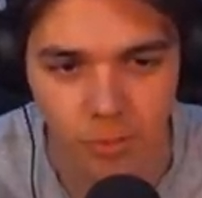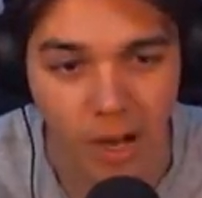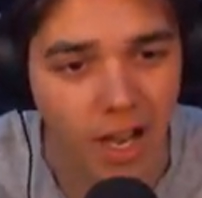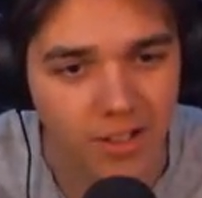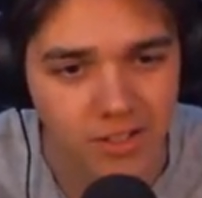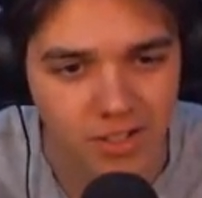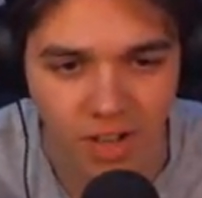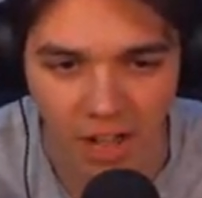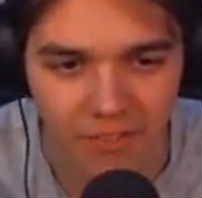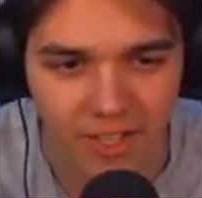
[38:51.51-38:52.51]
but
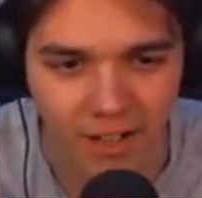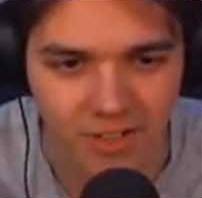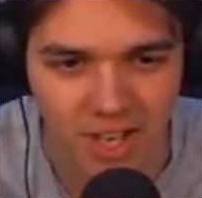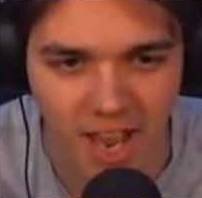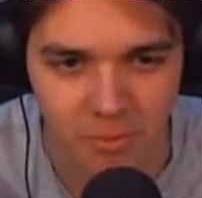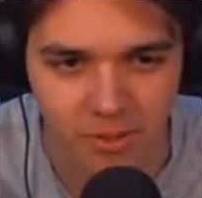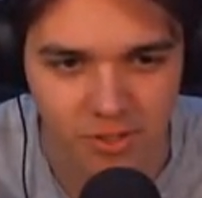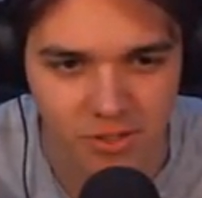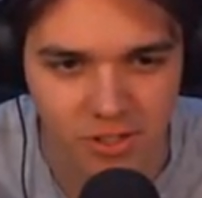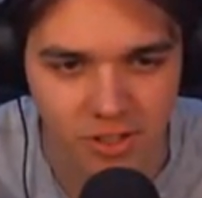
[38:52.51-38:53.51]
nothing else
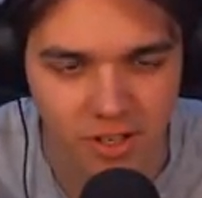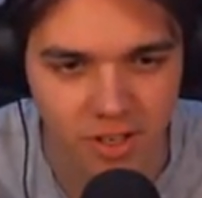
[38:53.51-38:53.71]
happens?